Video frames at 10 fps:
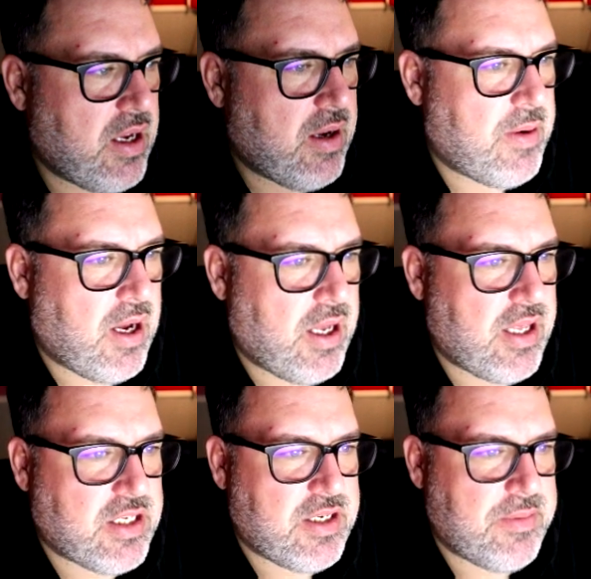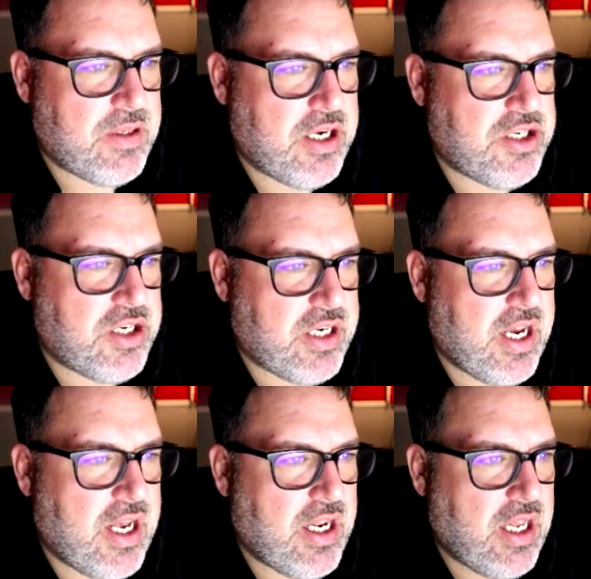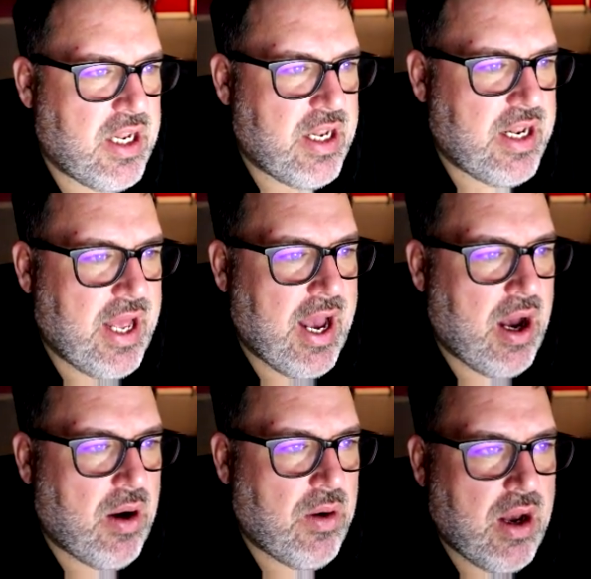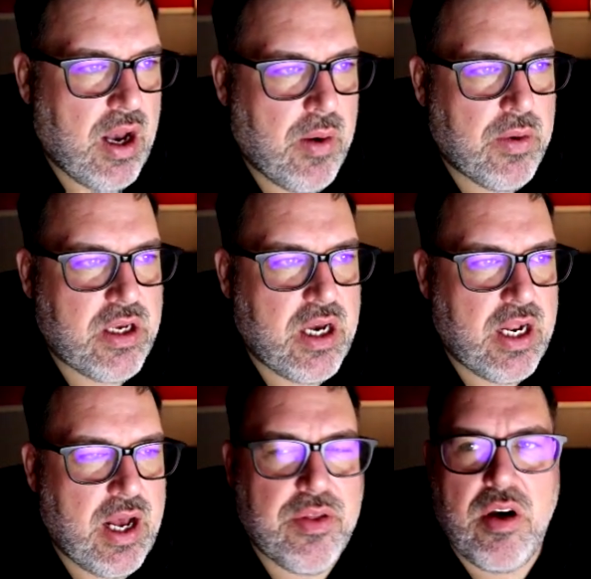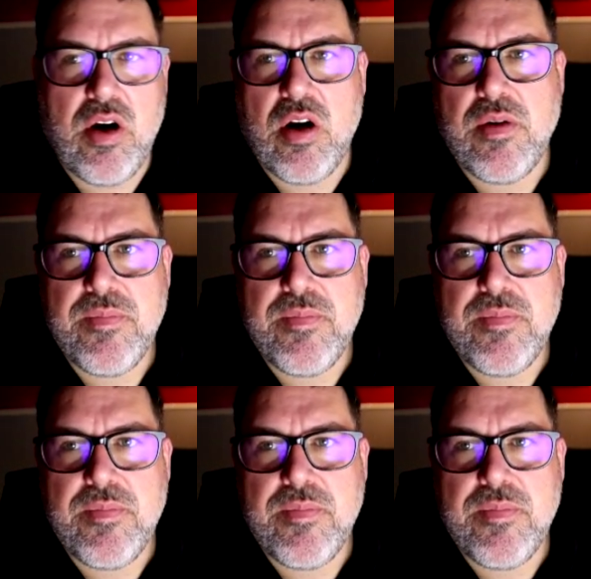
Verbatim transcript: I'm gonna hide that simulation again. Now I want to cut out the heart.